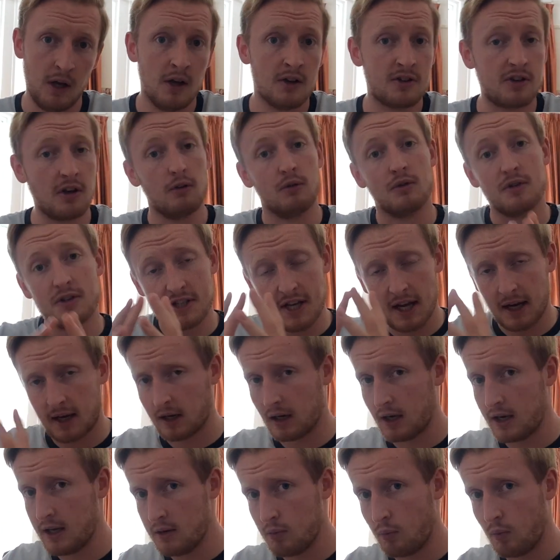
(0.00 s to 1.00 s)
So
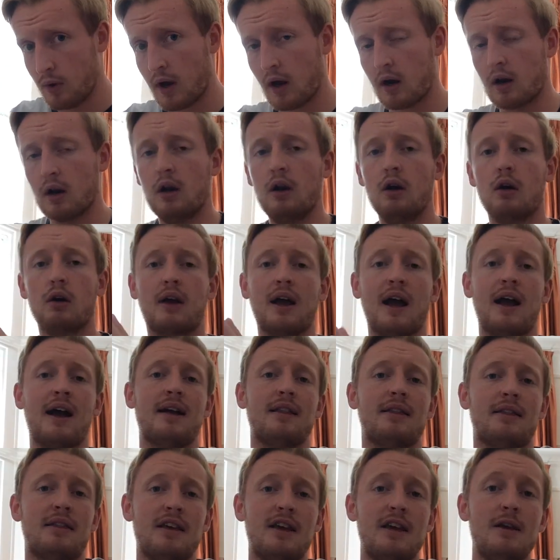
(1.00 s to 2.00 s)
secondly, we're going to look
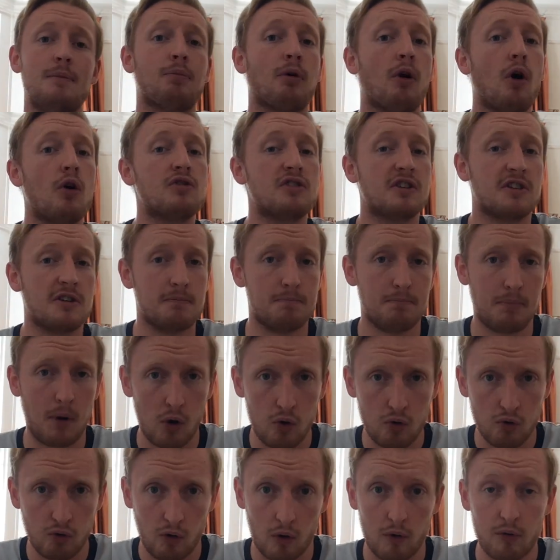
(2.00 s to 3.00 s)
at the process of
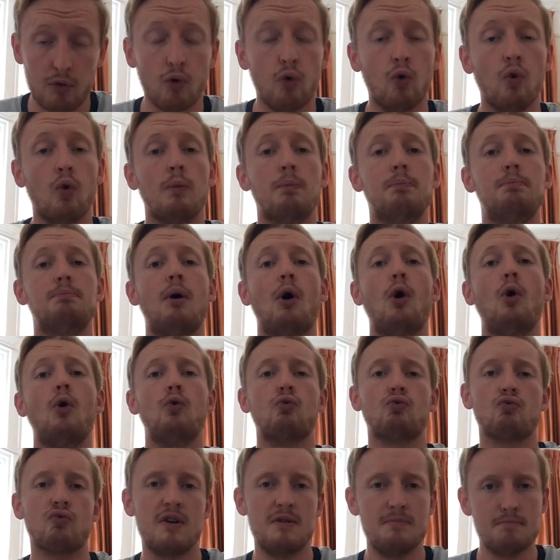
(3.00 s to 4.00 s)
bone growth, or
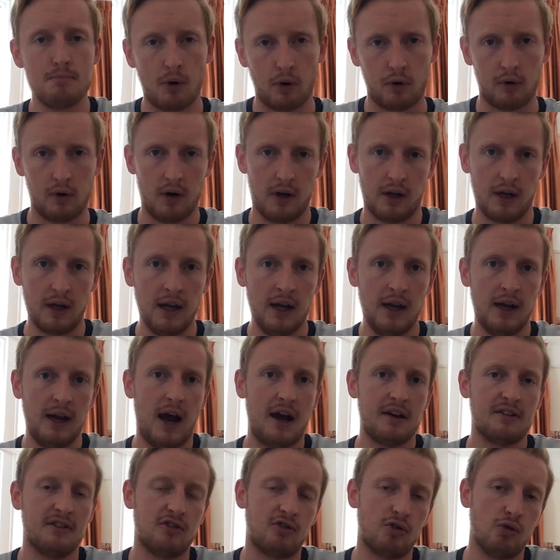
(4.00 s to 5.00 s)
bone remodeling
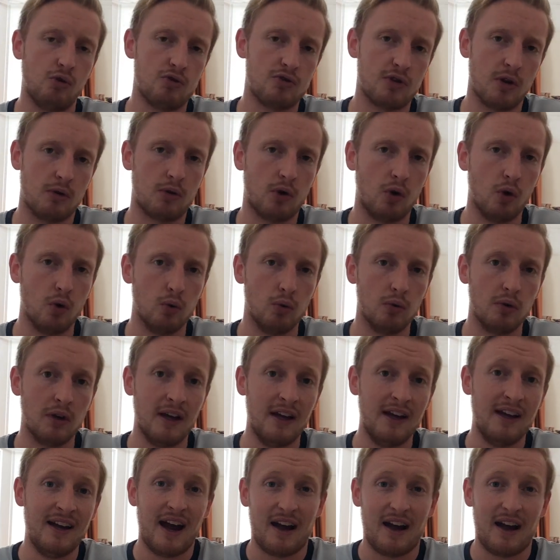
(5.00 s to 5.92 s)
as it's also called.